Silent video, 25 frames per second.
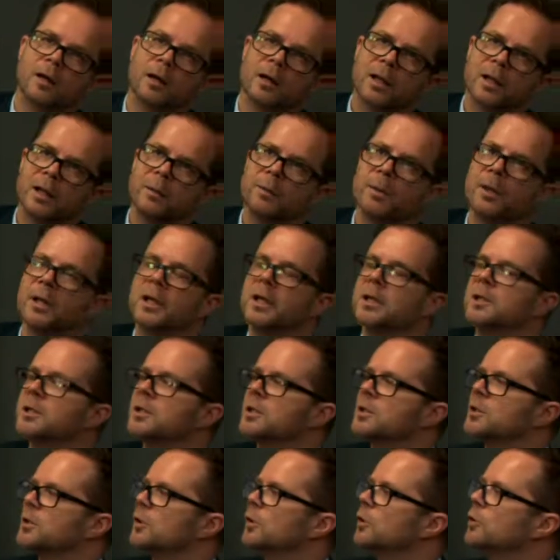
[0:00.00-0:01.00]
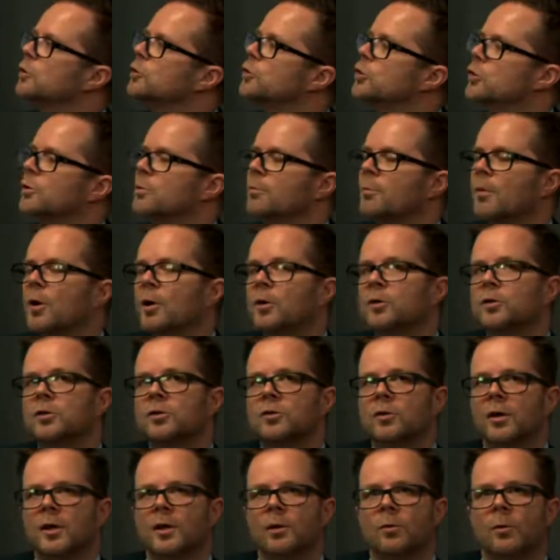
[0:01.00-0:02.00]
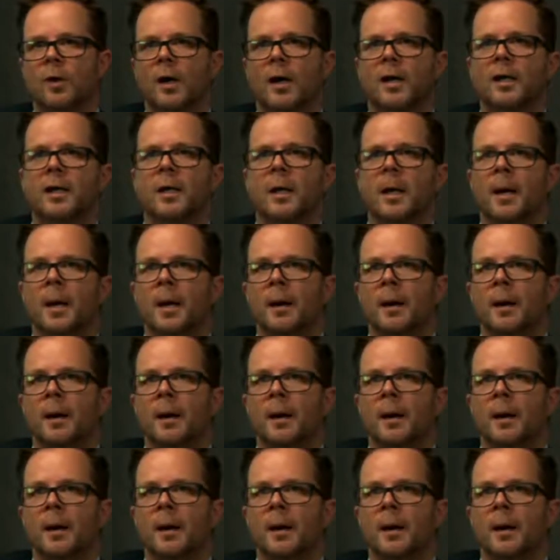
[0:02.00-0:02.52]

leaping into solution mode straight away,